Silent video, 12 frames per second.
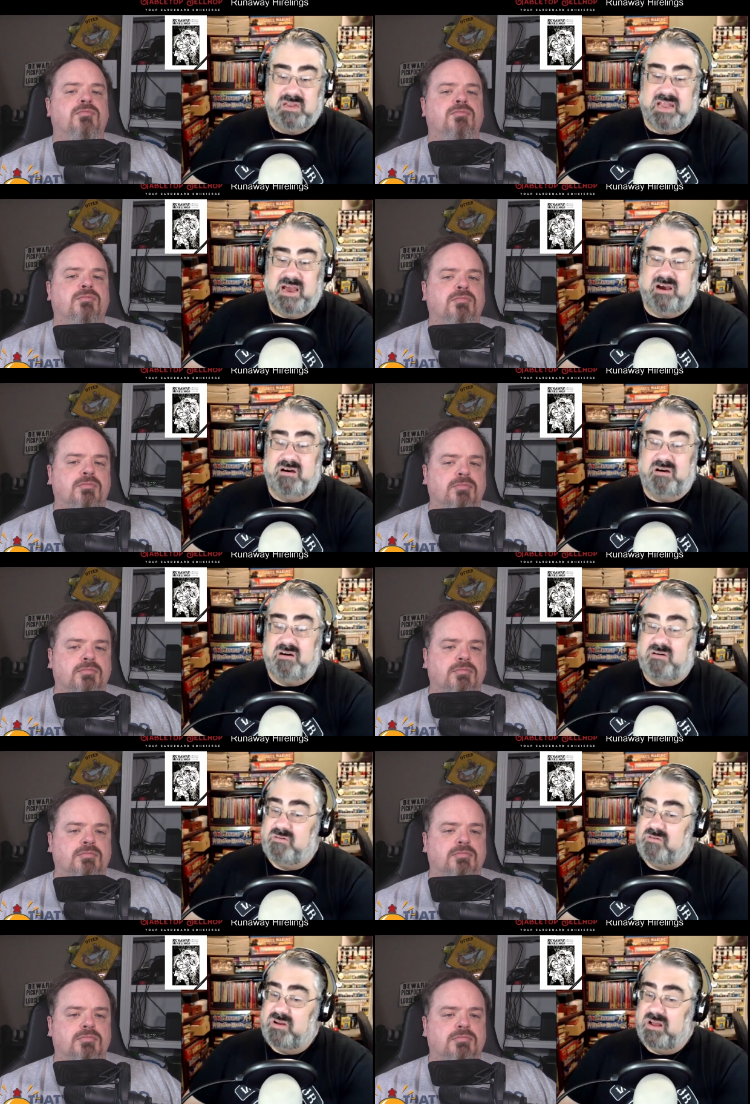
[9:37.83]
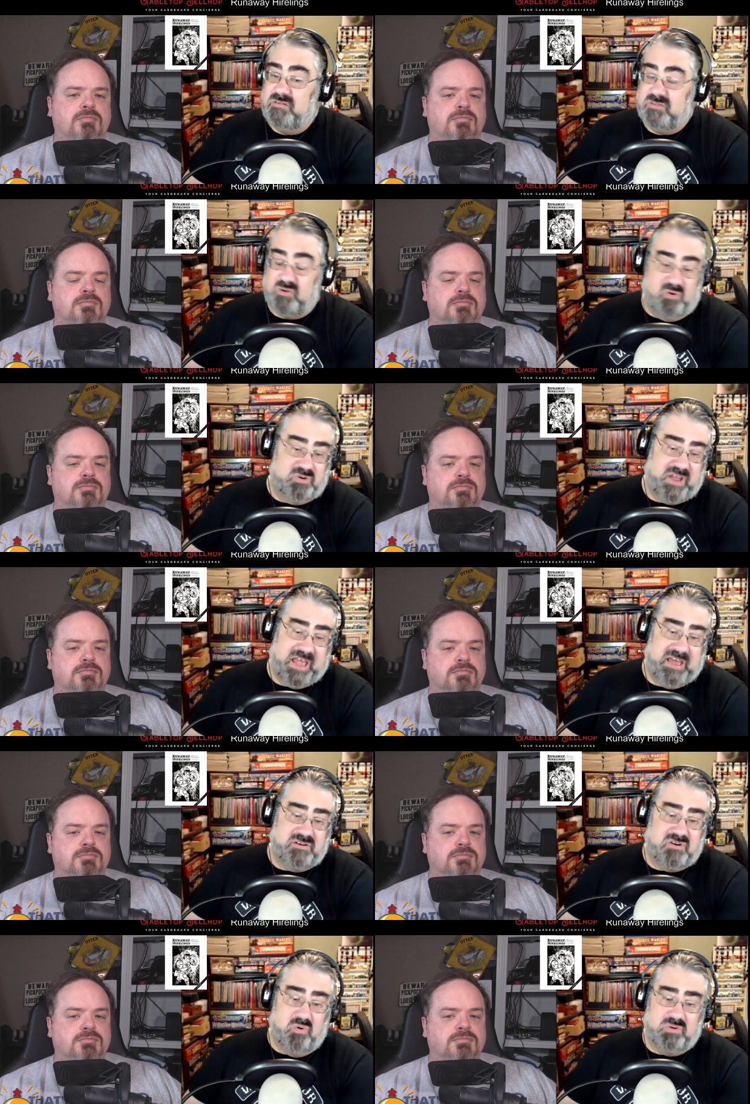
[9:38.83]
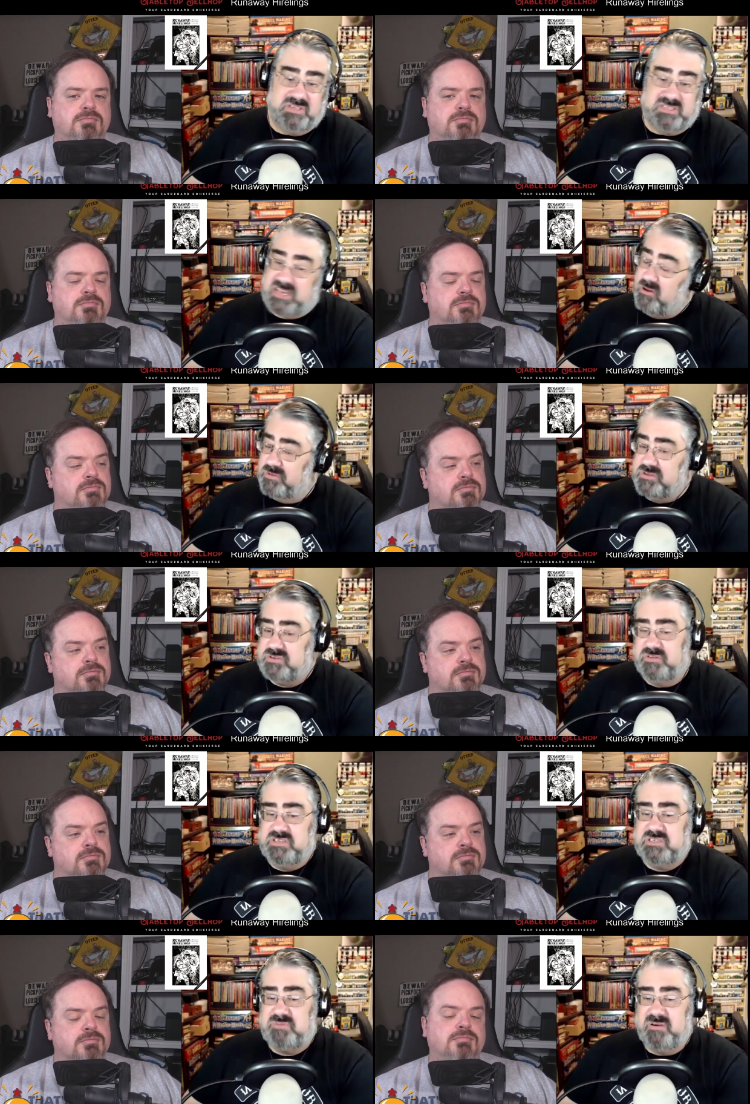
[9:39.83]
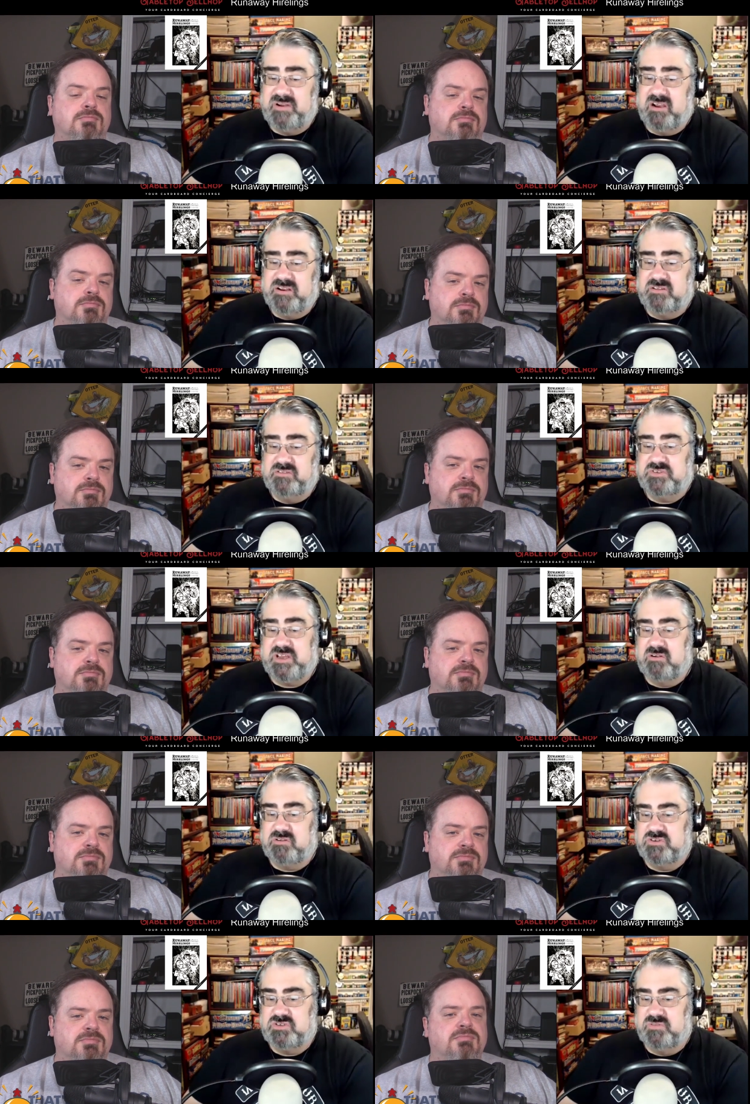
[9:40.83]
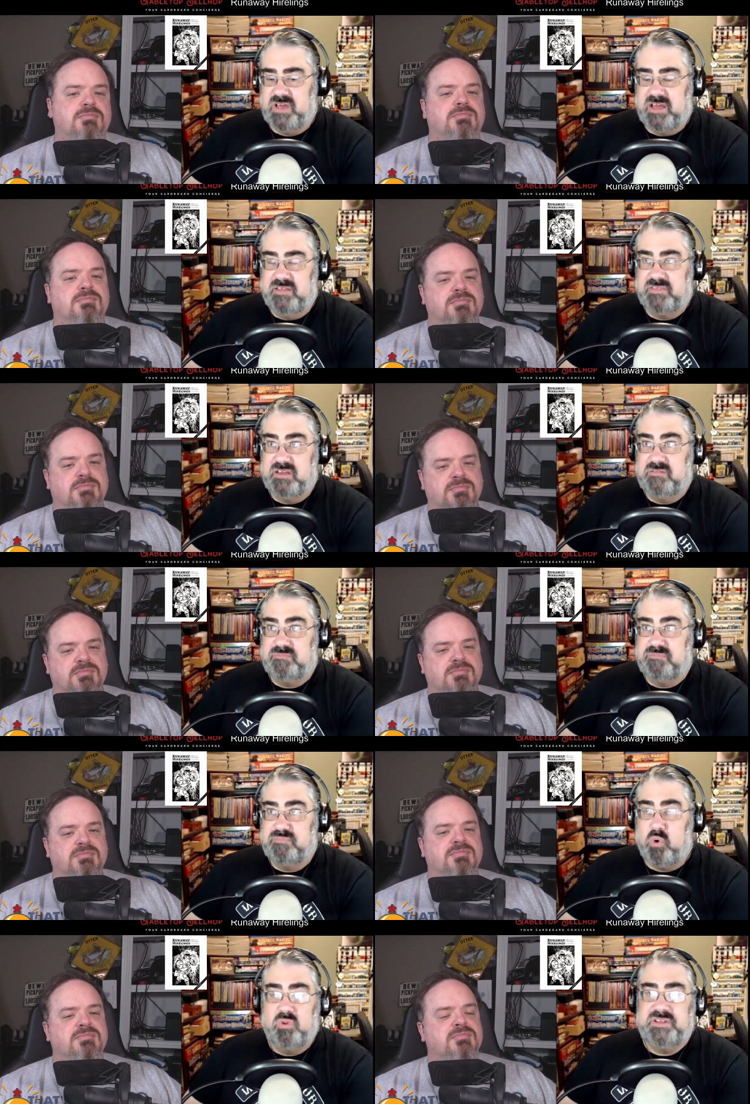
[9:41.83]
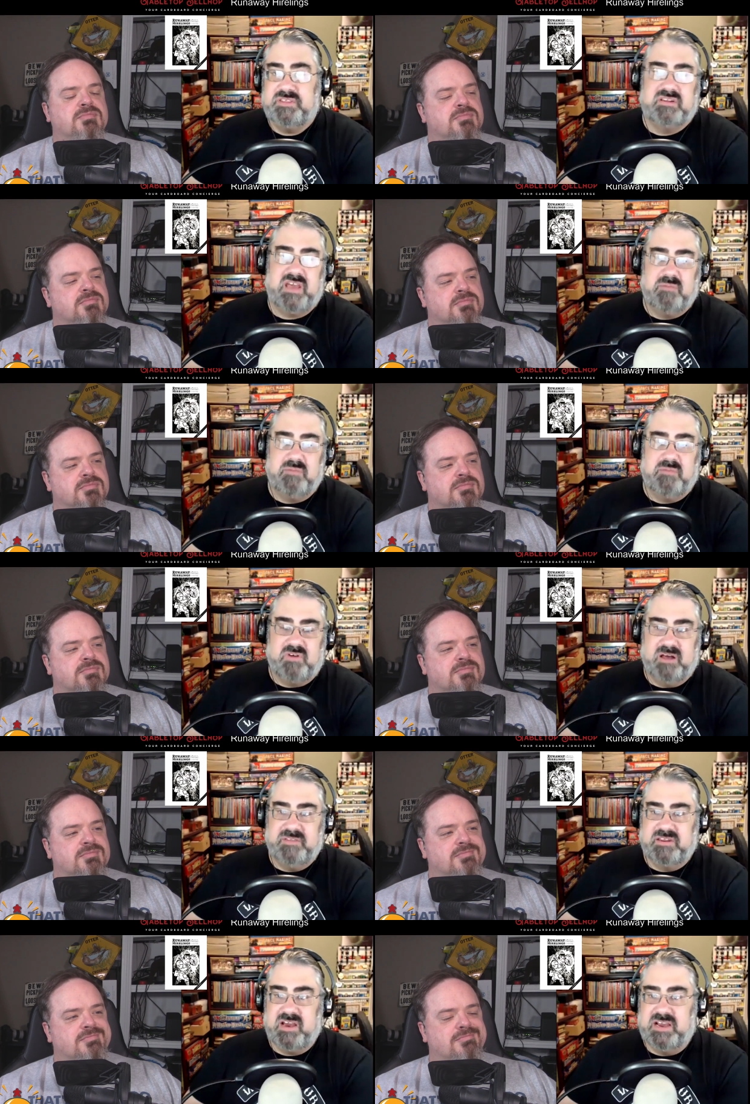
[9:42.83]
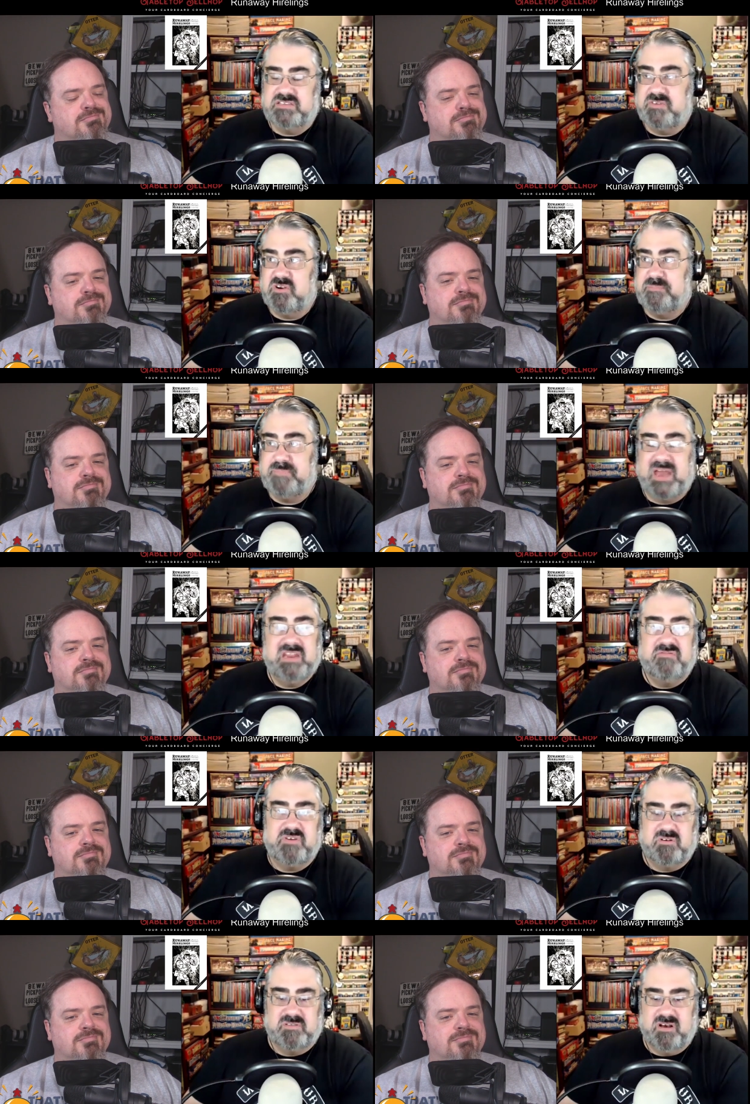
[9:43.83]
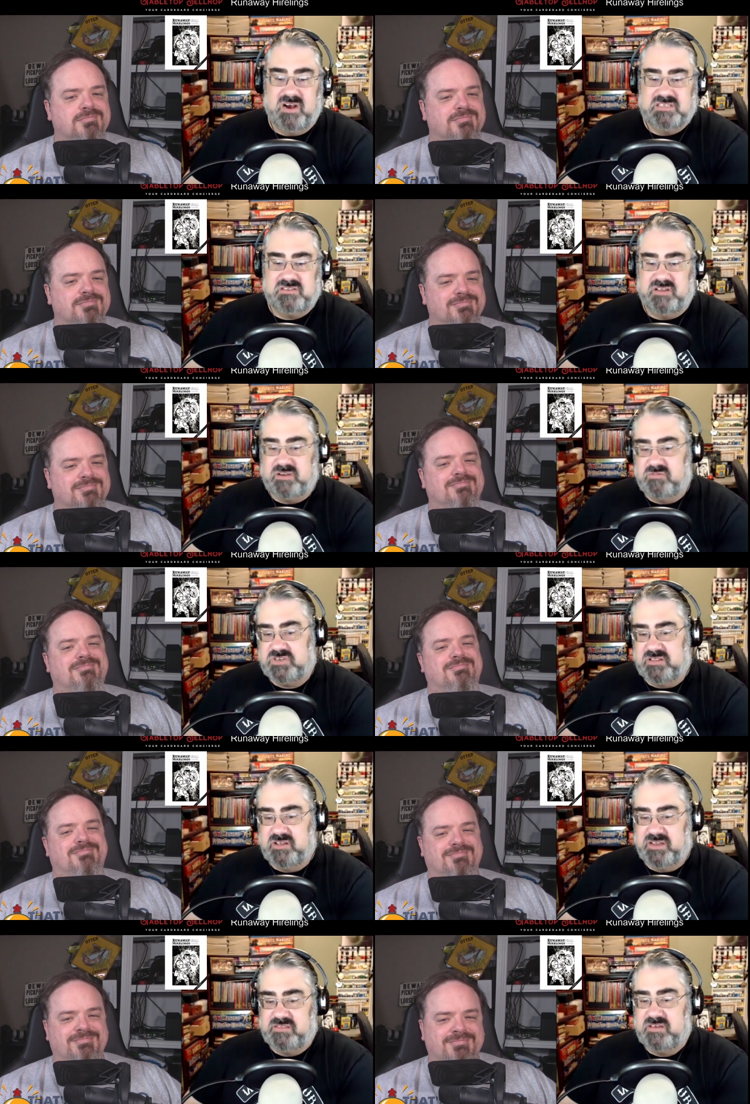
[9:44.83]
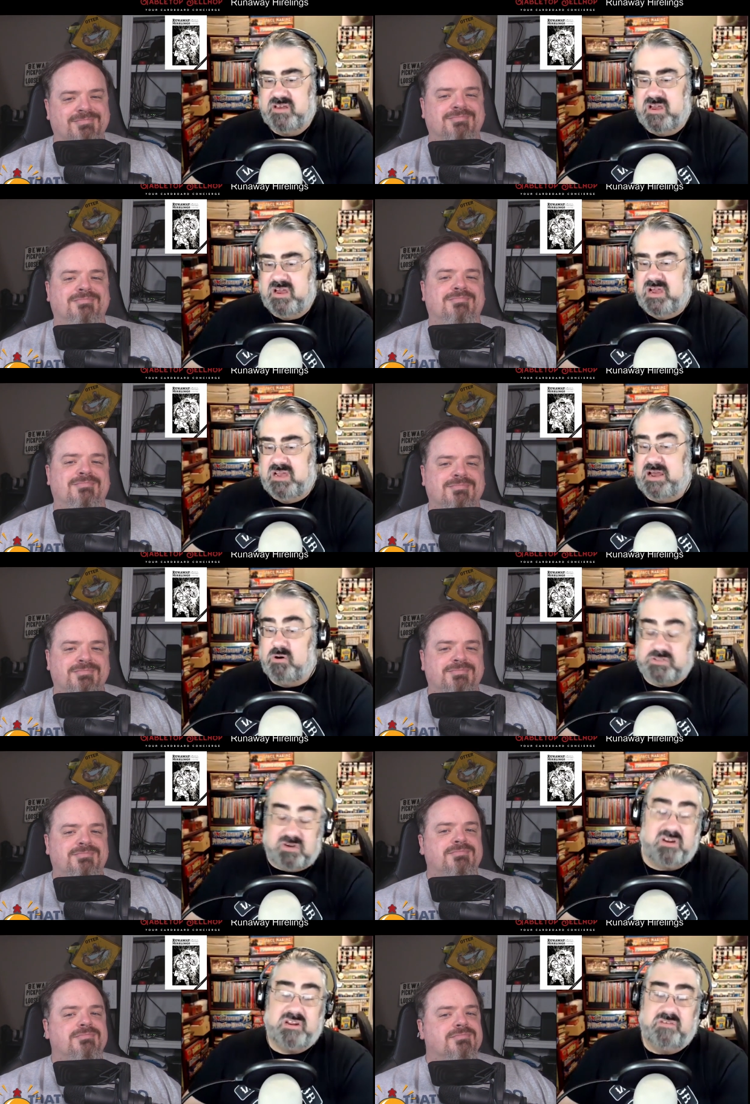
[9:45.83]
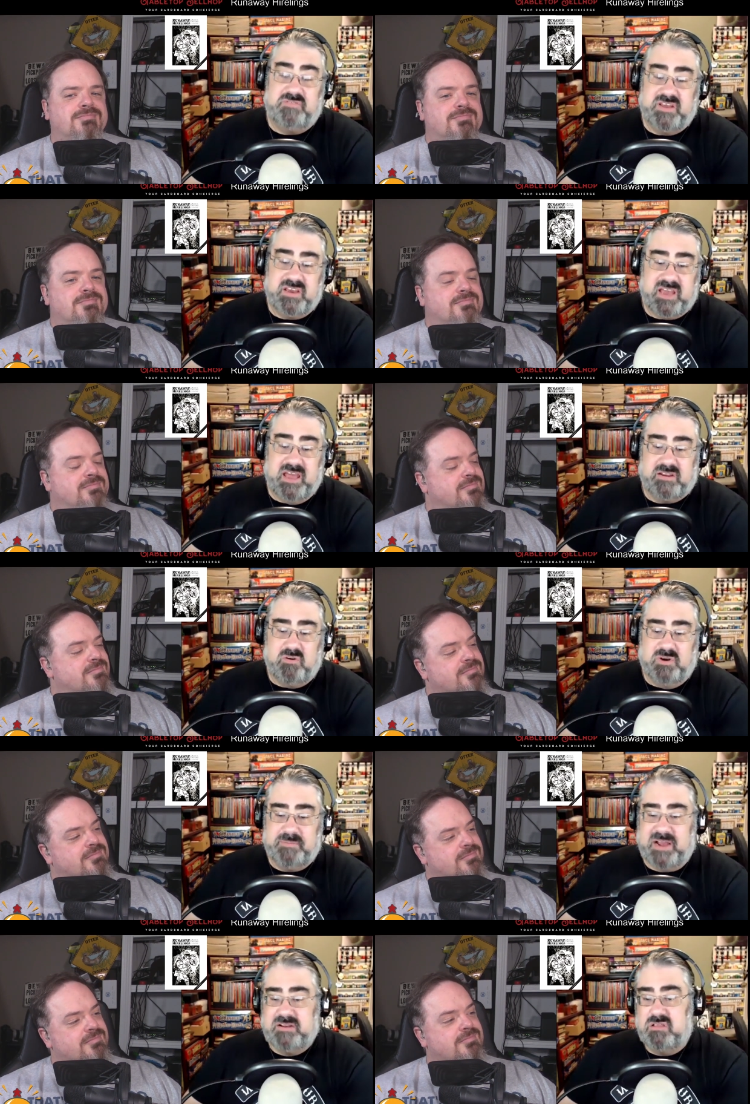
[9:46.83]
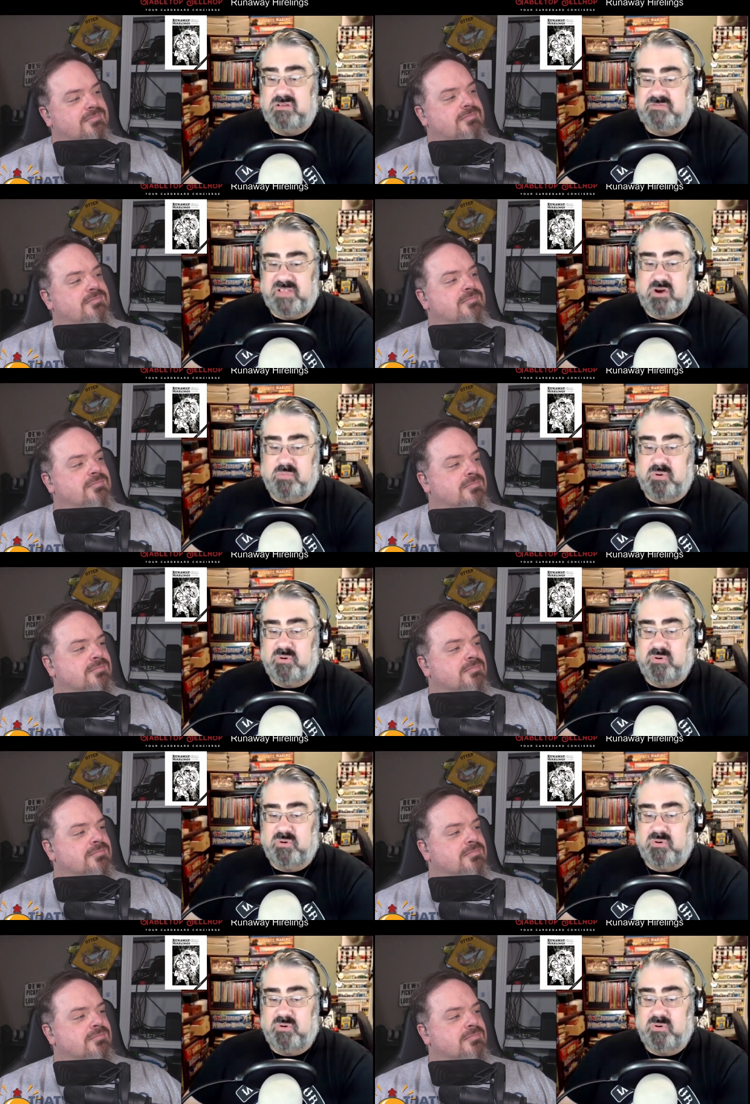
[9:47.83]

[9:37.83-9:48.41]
Speaker 1: Now, again, gold is health, so this is probably how you're going to lose characters. So the, the holding the table for how they die is very penny for your thoughts, like which I liked. Now, alternatively, again, going back to those flail